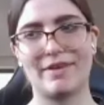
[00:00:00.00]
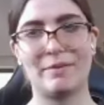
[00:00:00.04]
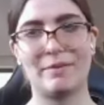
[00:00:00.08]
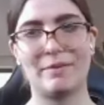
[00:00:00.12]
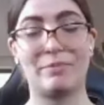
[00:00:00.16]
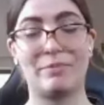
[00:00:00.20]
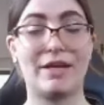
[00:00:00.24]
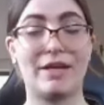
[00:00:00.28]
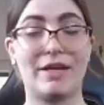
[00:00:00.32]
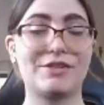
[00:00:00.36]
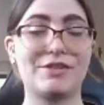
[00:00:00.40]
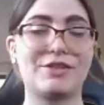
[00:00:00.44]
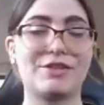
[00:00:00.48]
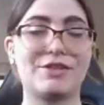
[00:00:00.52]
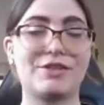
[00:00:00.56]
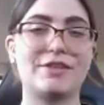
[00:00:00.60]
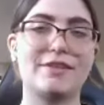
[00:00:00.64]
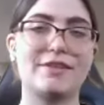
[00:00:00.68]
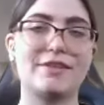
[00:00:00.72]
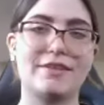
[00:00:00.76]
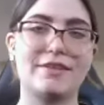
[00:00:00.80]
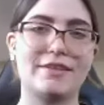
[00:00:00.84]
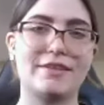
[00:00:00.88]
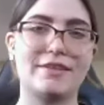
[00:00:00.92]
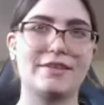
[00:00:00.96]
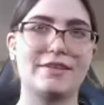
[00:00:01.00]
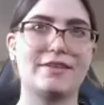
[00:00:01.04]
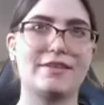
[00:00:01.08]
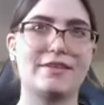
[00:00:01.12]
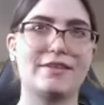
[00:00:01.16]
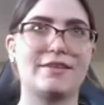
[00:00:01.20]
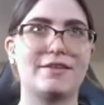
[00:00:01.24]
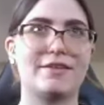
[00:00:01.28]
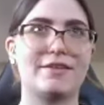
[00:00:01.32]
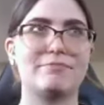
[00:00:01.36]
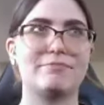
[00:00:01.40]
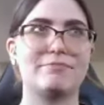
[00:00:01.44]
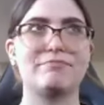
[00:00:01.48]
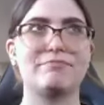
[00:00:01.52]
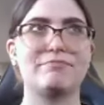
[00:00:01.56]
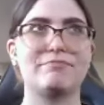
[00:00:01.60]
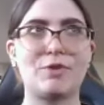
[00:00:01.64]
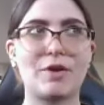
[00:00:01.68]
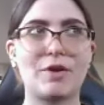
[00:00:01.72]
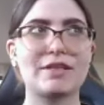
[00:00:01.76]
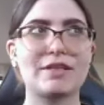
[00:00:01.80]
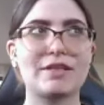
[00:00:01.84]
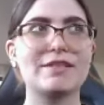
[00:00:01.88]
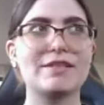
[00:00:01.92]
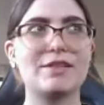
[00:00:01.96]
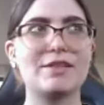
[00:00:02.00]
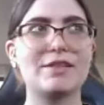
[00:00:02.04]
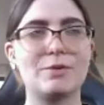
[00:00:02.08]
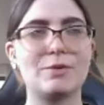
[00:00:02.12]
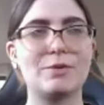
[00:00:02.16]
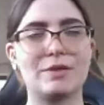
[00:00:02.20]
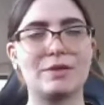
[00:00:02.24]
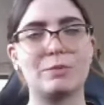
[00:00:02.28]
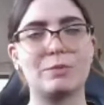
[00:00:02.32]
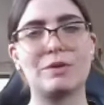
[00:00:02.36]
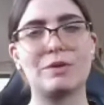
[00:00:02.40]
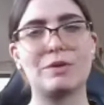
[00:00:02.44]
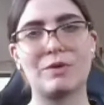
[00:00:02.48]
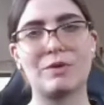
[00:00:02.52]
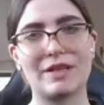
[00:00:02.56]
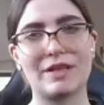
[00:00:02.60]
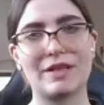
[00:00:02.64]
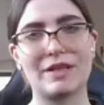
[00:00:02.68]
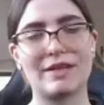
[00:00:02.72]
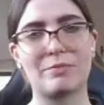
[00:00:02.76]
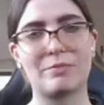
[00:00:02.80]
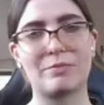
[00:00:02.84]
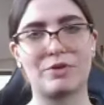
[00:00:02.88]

a pleasure talking to you, and we really